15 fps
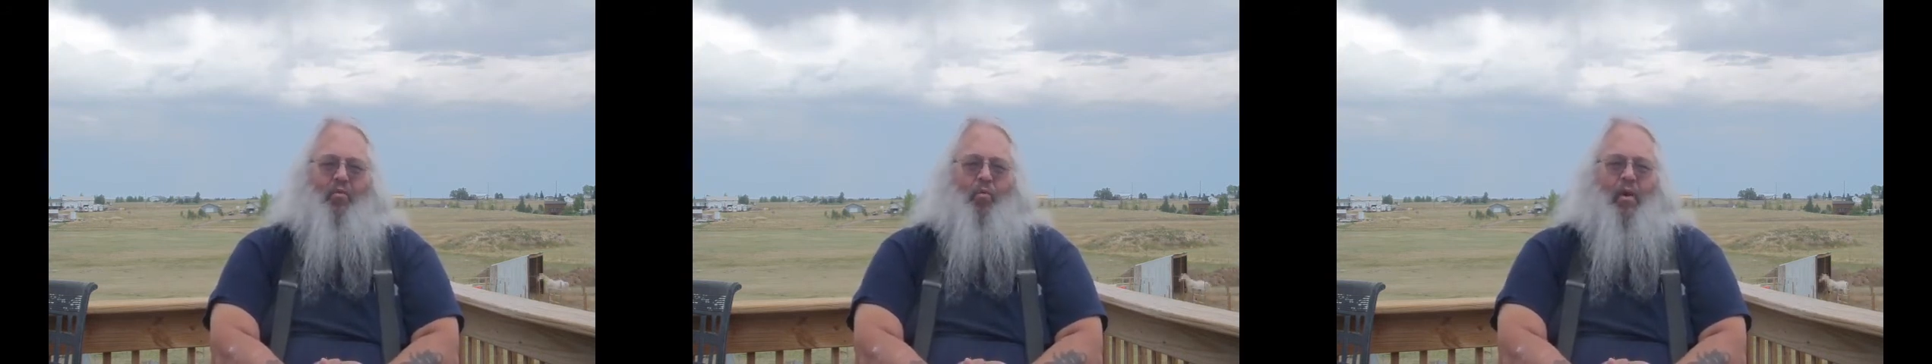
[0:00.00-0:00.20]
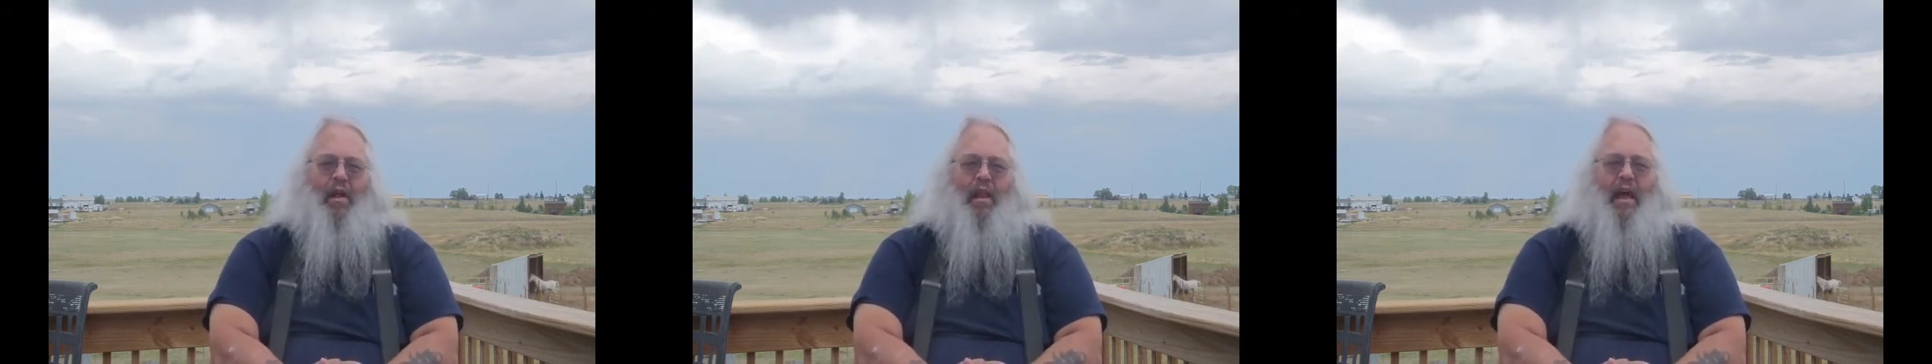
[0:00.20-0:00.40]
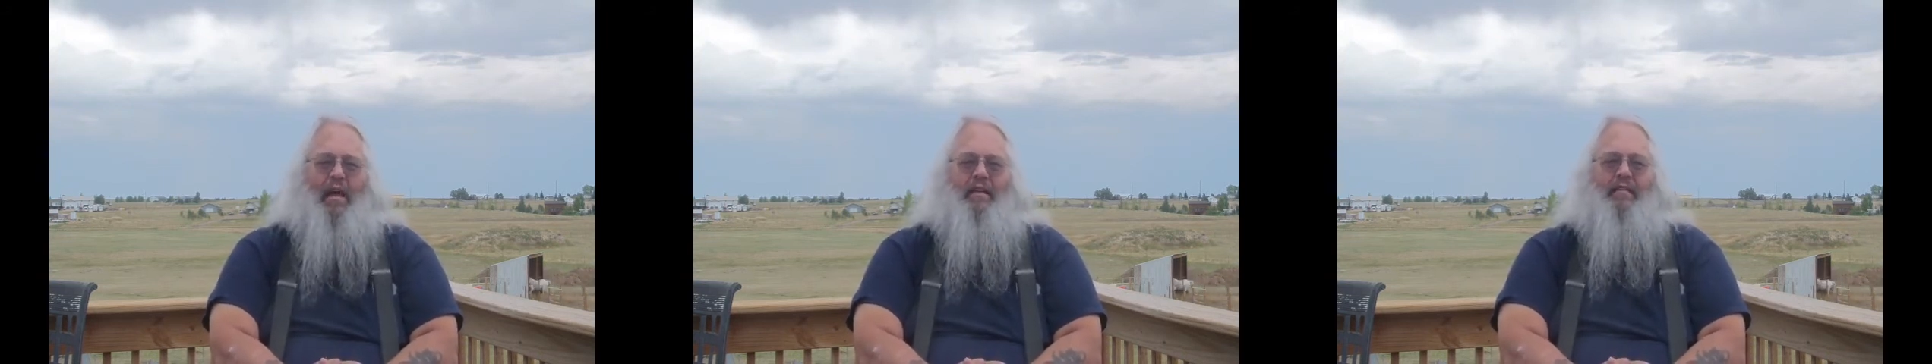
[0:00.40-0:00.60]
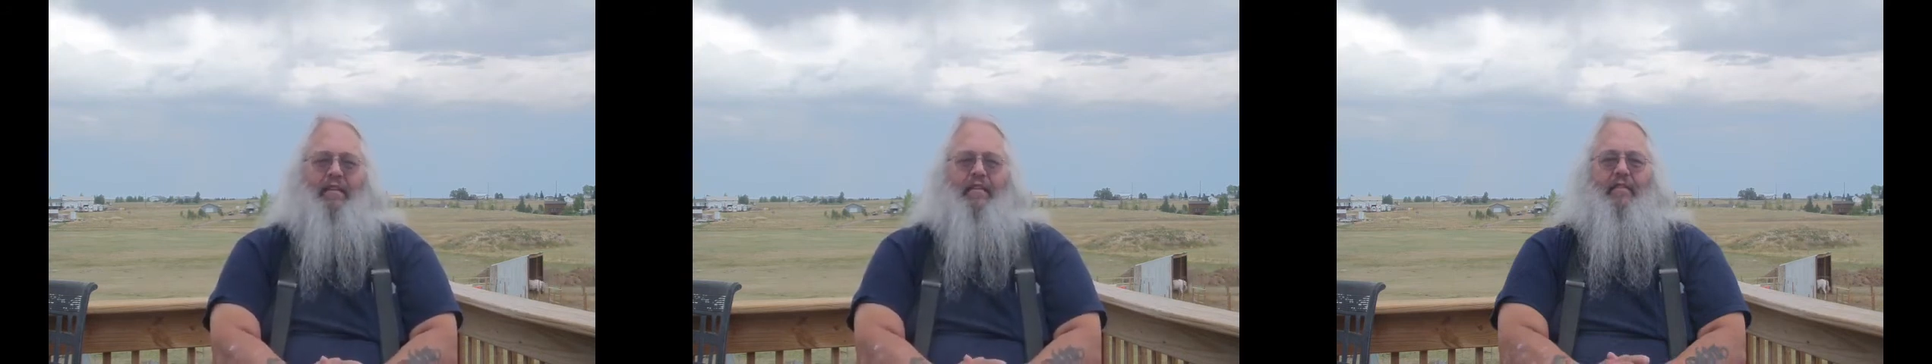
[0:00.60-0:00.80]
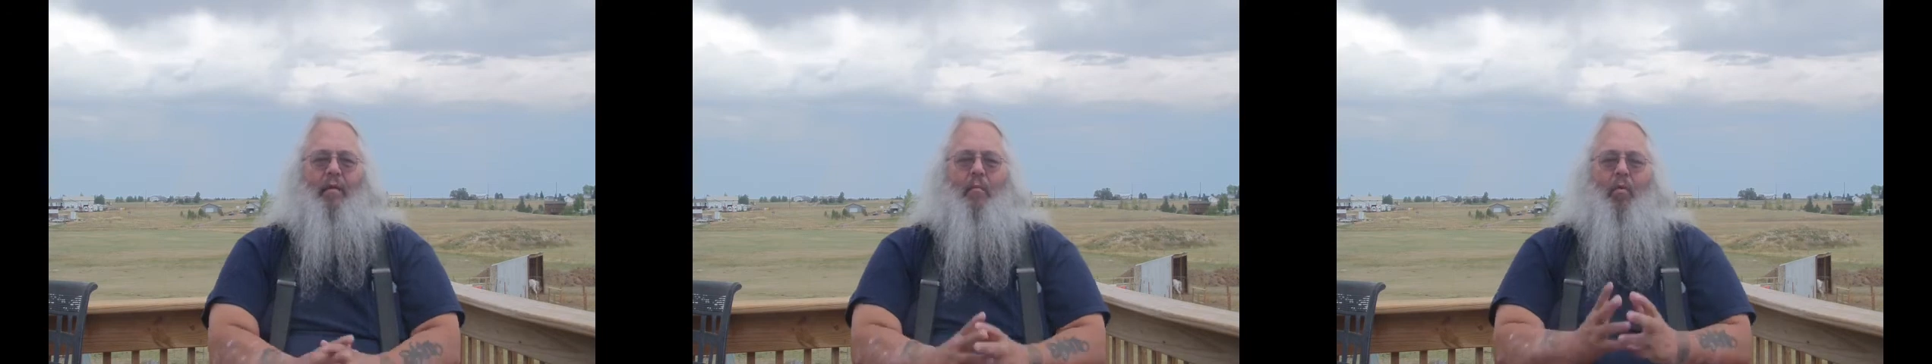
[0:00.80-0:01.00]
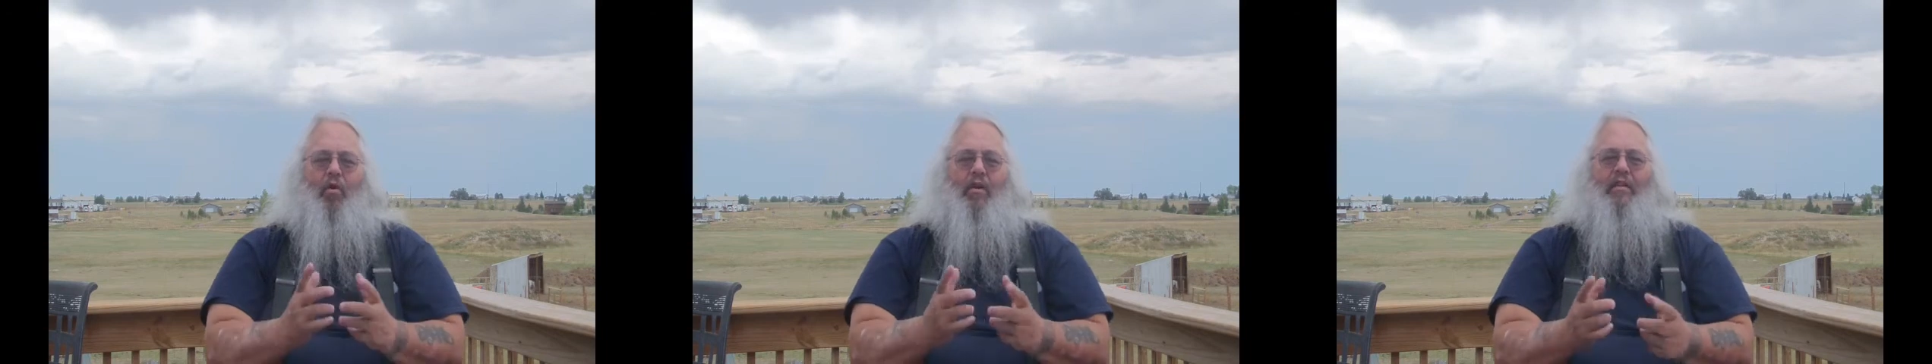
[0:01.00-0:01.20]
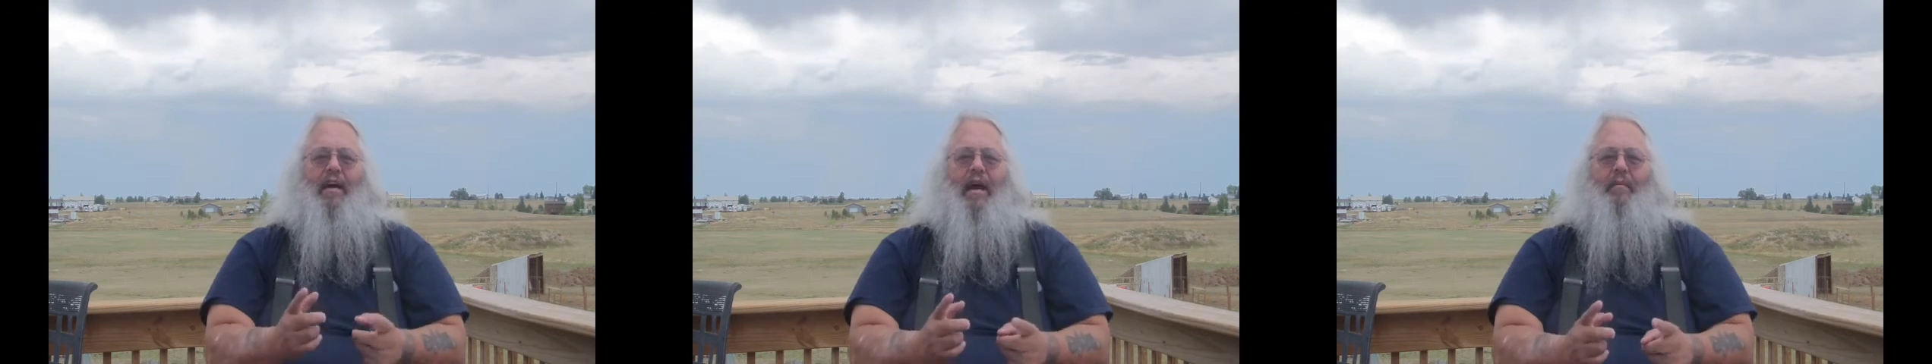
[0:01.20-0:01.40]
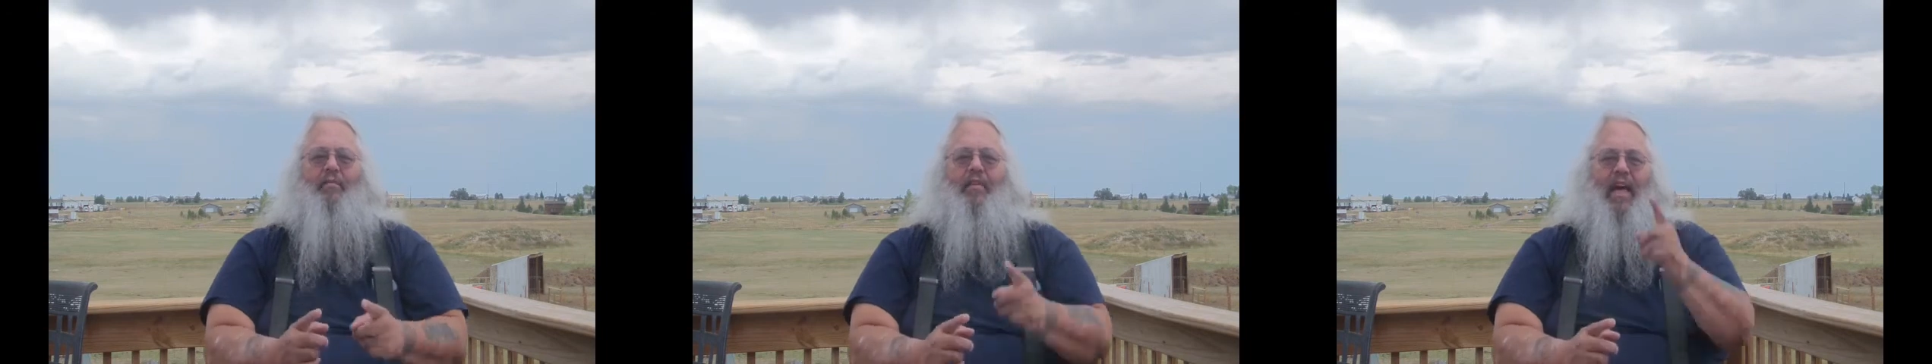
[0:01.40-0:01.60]
realize is the more
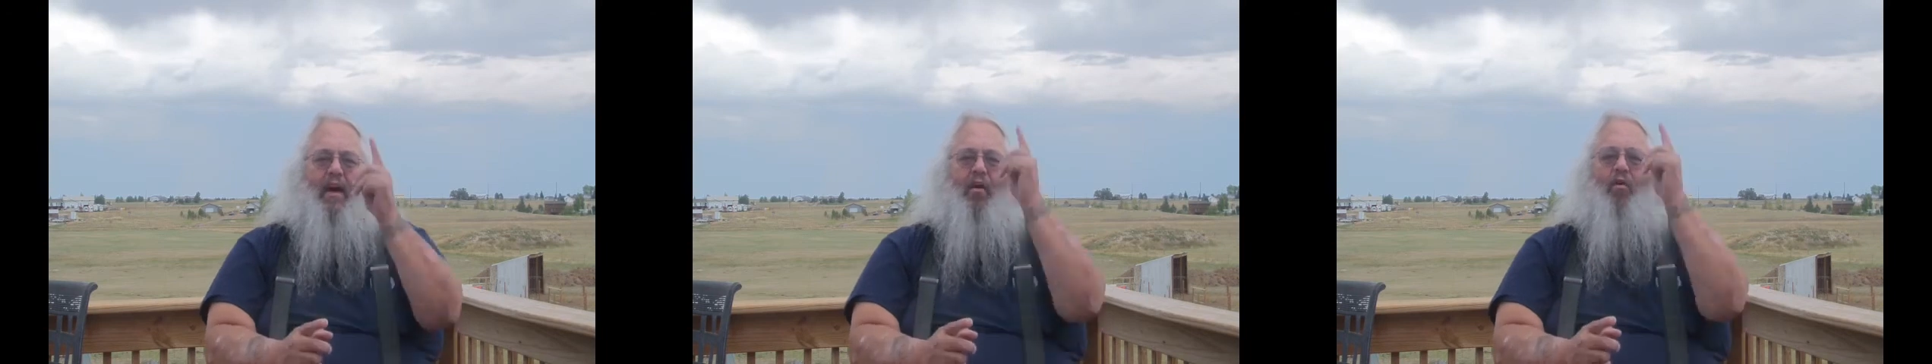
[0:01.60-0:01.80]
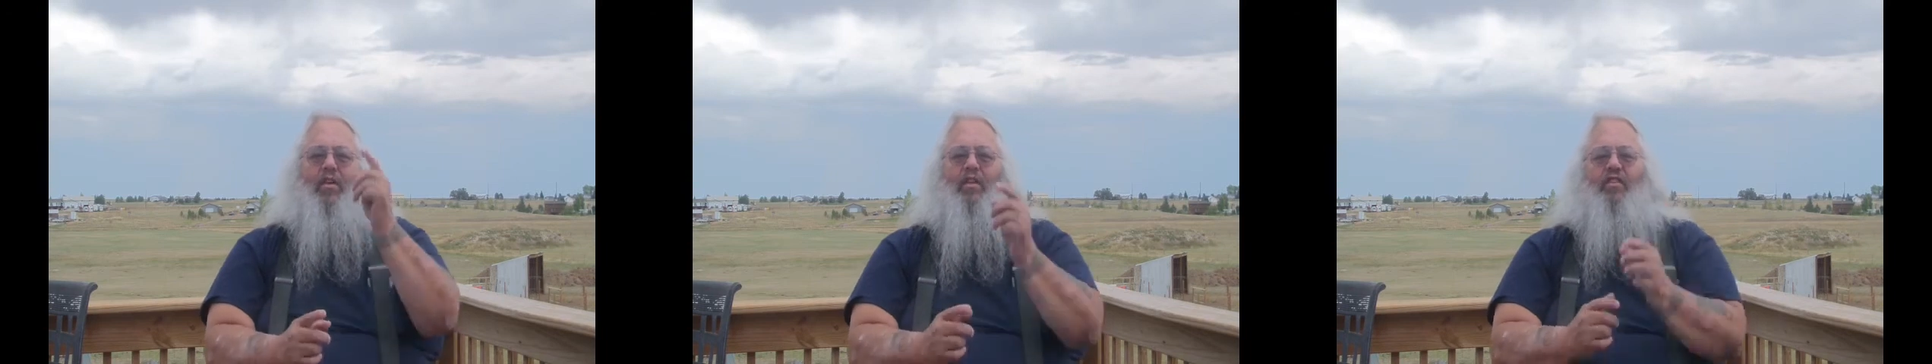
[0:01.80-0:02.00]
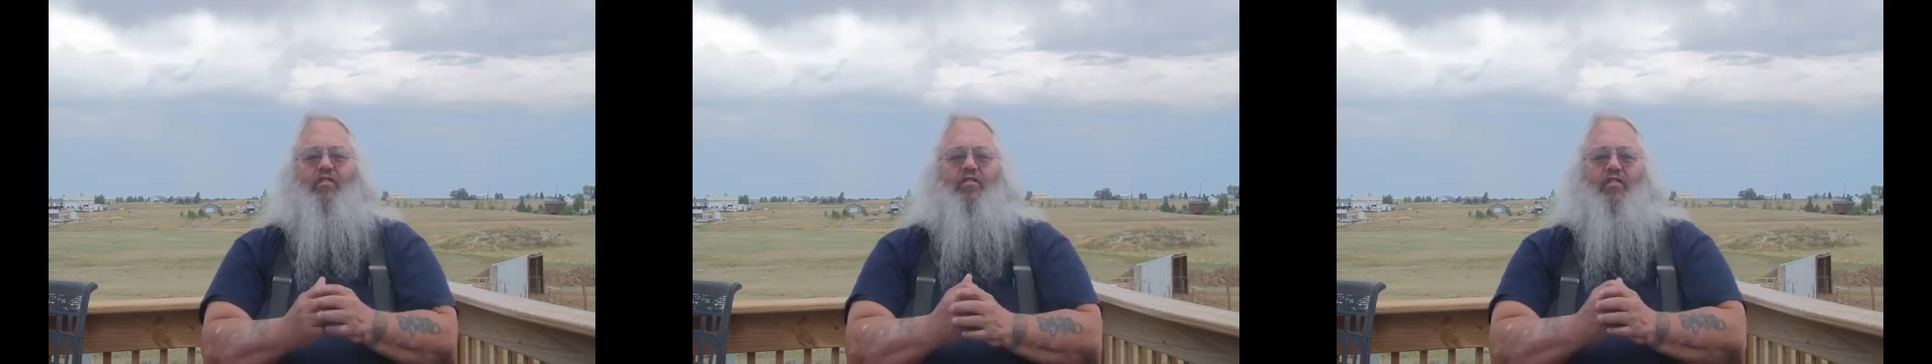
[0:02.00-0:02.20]
times they go to the